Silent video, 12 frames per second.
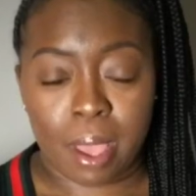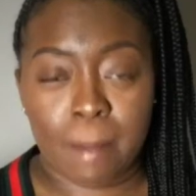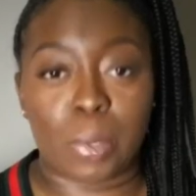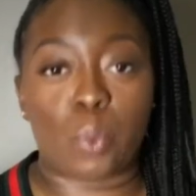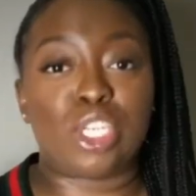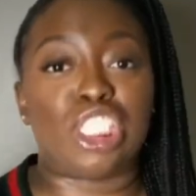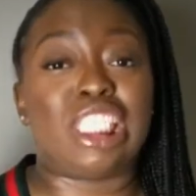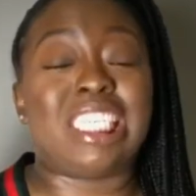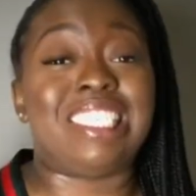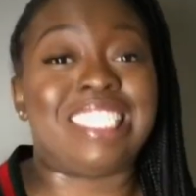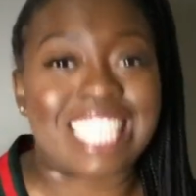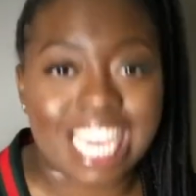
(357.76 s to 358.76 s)
But what
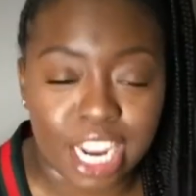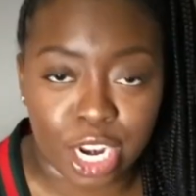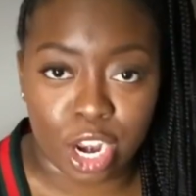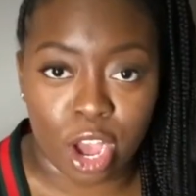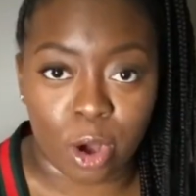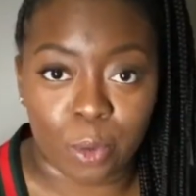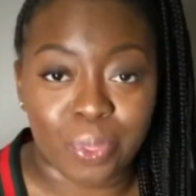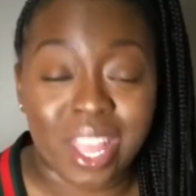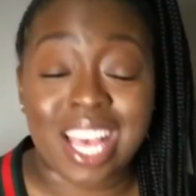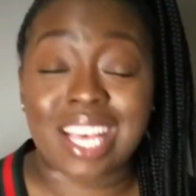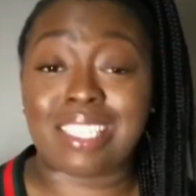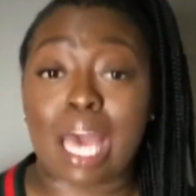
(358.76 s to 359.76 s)
she didn't know
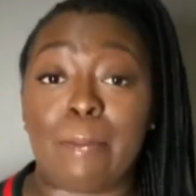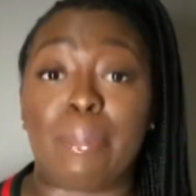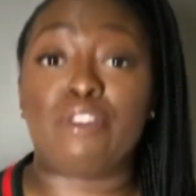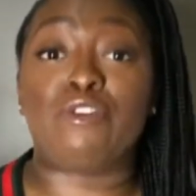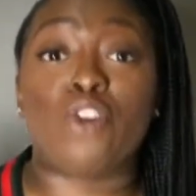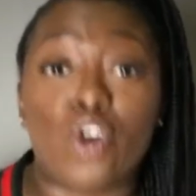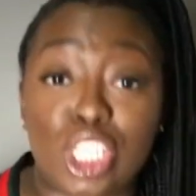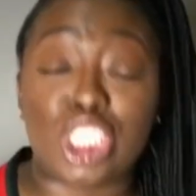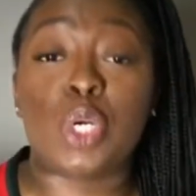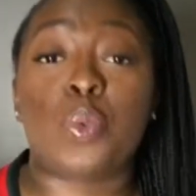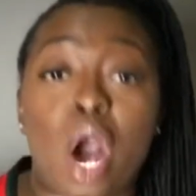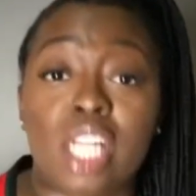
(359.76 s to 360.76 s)
is that before she
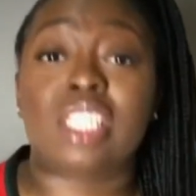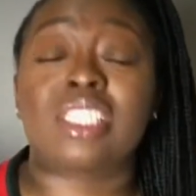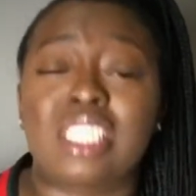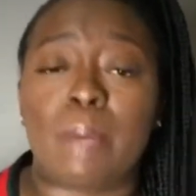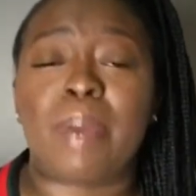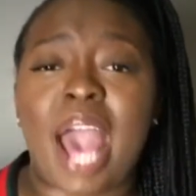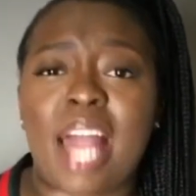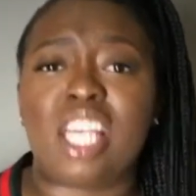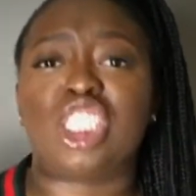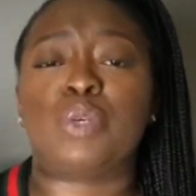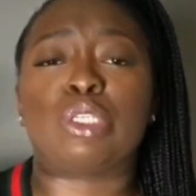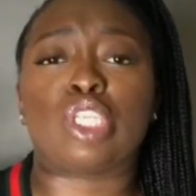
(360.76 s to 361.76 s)
walked into the
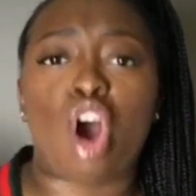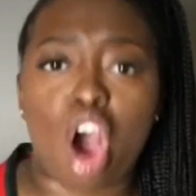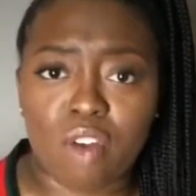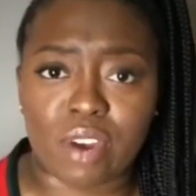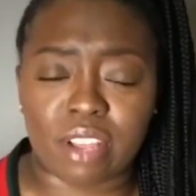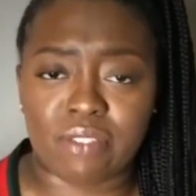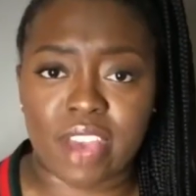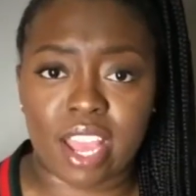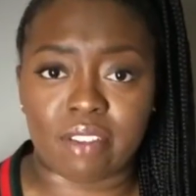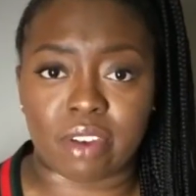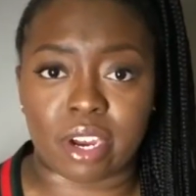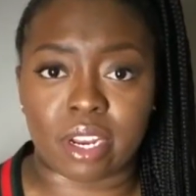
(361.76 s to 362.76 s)
palace, she was already
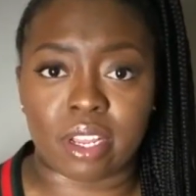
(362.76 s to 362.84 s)
favored.